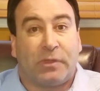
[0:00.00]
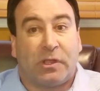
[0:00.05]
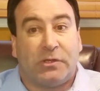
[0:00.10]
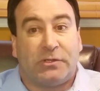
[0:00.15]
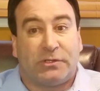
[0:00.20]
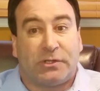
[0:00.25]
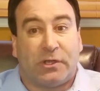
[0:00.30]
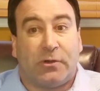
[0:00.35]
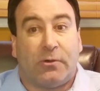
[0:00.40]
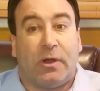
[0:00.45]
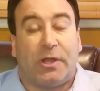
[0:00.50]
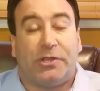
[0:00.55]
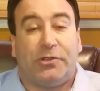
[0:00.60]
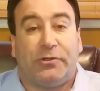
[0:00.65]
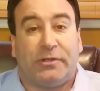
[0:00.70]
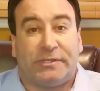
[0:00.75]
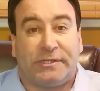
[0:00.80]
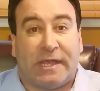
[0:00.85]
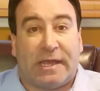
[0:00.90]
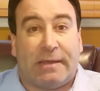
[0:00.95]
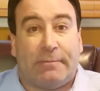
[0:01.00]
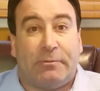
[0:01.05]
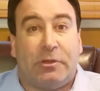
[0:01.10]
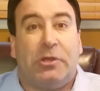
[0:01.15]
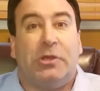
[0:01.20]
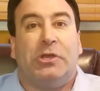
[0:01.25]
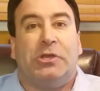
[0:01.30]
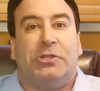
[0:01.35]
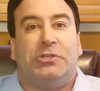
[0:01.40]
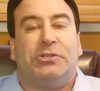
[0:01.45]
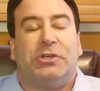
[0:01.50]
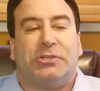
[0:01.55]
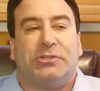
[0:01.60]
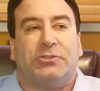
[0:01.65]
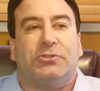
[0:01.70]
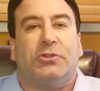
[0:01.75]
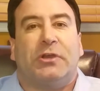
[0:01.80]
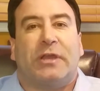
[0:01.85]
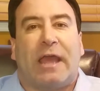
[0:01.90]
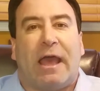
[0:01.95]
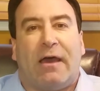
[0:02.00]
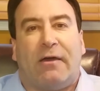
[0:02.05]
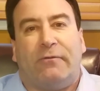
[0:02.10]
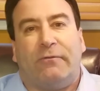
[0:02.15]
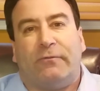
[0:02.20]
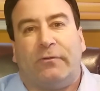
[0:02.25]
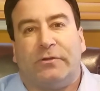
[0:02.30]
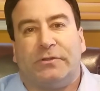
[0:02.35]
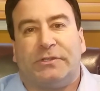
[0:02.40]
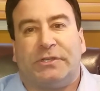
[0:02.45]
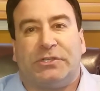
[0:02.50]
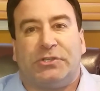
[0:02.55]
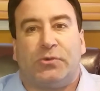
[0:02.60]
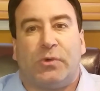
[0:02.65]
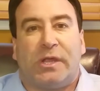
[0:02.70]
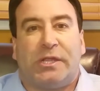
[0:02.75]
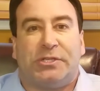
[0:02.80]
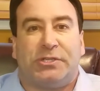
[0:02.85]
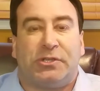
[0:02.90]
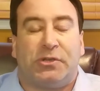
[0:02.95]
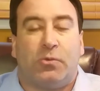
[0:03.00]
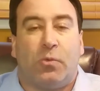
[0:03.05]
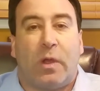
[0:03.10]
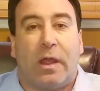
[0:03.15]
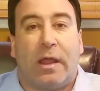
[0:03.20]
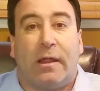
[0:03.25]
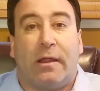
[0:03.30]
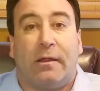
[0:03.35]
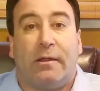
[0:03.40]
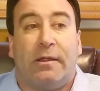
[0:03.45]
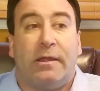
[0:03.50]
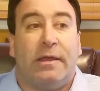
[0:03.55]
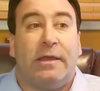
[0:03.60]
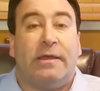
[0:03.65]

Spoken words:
So on your exam, just look out for a situation where